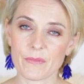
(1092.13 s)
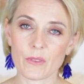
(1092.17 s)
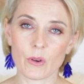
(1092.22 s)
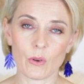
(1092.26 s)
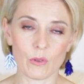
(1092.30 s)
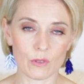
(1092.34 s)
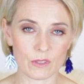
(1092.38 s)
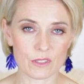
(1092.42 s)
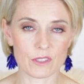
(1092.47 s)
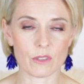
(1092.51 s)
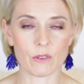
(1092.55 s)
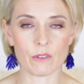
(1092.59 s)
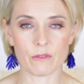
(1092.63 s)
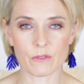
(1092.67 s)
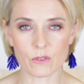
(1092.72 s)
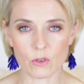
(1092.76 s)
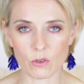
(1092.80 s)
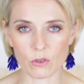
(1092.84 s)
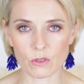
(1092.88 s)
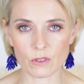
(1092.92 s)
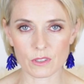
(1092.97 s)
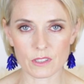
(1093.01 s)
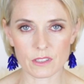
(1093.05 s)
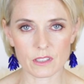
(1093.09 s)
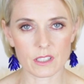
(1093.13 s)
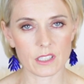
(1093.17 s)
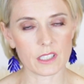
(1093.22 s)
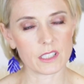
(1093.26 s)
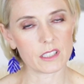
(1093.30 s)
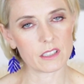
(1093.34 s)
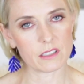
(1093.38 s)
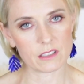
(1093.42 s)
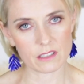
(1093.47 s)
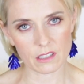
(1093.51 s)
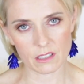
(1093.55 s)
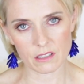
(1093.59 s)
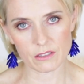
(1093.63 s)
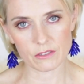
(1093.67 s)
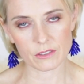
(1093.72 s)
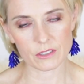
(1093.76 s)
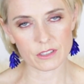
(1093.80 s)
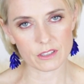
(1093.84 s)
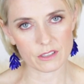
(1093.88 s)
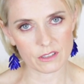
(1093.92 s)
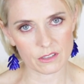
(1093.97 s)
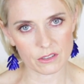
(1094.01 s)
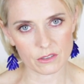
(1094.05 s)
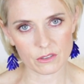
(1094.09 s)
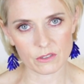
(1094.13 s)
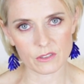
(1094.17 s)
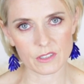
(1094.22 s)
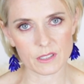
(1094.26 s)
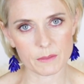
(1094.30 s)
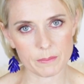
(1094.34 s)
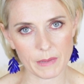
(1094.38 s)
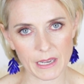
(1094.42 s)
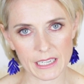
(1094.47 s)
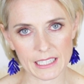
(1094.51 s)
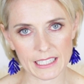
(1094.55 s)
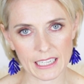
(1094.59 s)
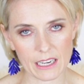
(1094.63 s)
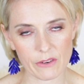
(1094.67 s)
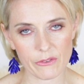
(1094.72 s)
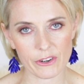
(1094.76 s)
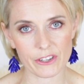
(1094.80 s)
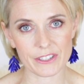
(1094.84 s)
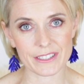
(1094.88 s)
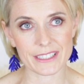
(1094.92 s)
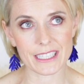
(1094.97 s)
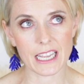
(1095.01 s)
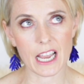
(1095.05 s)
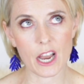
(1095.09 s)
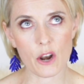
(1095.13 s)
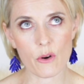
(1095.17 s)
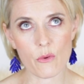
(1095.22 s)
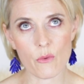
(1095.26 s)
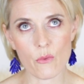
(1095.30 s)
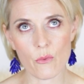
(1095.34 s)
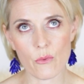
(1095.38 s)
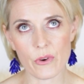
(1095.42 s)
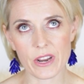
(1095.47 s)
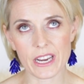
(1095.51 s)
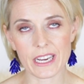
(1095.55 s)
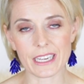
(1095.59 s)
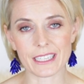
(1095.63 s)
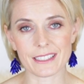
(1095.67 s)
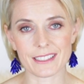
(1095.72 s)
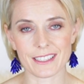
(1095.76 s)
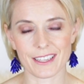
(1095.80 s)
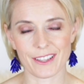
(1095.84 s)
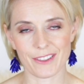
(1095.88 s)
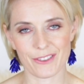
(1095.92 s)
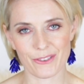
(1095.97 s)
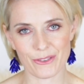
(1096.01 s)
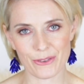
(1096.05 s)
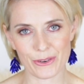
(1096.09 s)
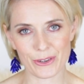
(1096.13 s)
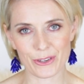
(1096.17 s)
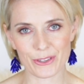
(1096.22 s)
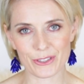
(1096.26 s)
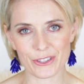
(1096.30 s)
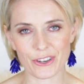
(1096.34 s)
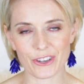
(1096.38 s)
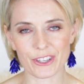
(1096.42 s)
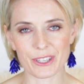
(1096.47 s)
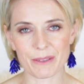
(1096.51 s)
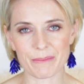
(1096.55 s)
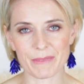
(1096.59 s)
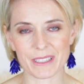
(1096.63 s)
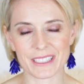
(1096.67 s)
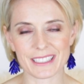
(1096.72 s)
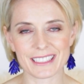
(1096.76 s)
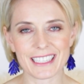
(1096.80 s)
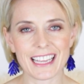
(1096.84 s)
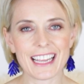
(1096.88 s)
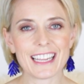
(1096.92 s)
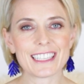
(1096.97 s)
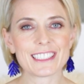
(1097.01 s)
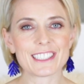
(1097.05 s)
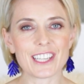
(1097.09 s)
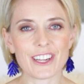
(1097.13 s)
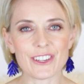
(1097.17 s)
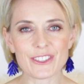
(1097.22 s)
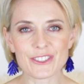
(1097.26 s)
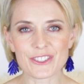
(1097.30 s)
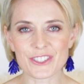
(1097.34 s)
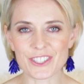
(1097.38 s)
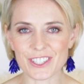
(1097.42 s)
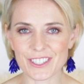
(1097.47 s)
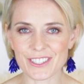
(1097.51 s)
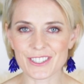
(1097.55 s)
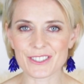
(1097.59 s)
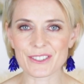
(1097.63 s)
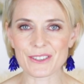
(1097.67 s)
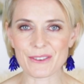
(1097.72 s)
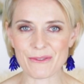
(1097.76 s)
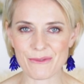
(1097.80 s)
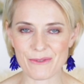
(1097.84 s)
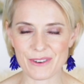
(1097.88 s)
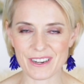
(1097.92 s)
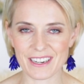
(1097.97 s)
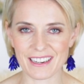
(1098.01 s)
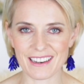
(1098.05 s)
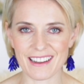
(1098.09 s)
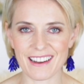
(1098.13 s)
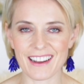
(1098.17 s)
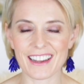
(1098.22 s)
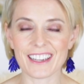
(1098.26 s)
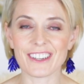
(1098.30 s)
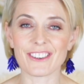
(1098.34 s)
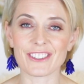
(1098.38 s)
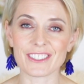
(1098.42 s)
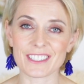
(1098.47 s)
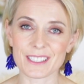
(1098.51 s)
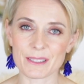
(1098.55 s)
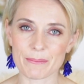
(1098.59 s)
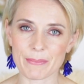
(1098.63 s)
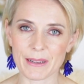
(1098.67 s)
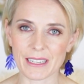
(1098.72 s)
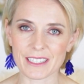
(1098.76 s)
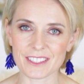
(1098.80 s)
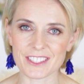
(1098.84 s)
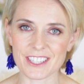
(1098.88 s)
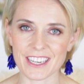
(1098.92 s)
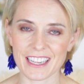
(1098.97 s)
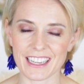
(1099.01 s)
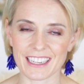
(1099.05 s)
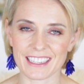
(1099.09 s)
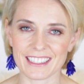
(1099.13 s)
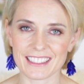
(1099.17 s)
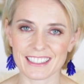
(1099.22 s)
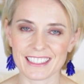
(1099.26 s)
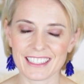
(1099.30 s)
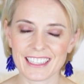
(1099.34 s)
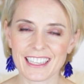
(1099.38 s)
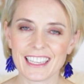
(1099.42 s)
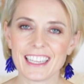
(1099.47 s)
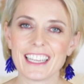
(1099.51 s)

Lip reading: Also, of course, don't do spelling errors. Read through your document. Don't just rely on a spell check.